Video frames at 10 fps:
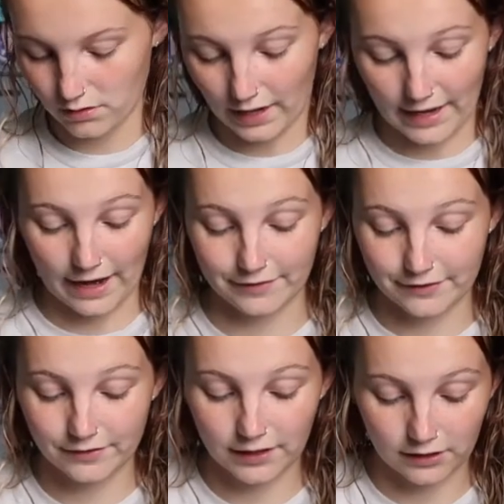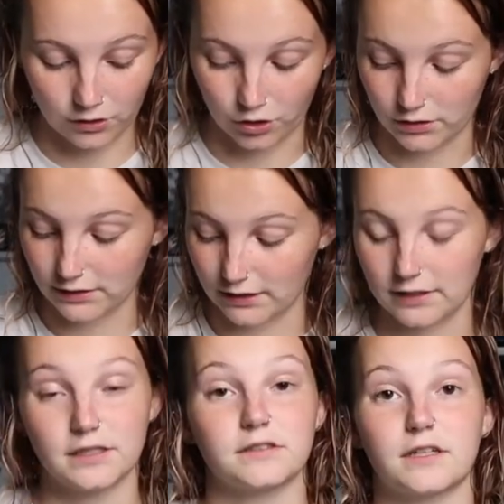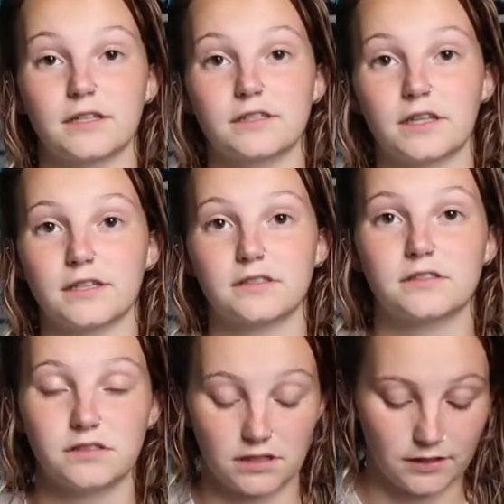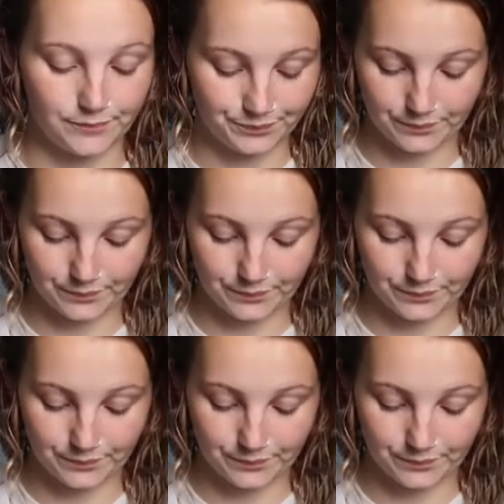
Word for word: I haven't even like looked at the inside to like see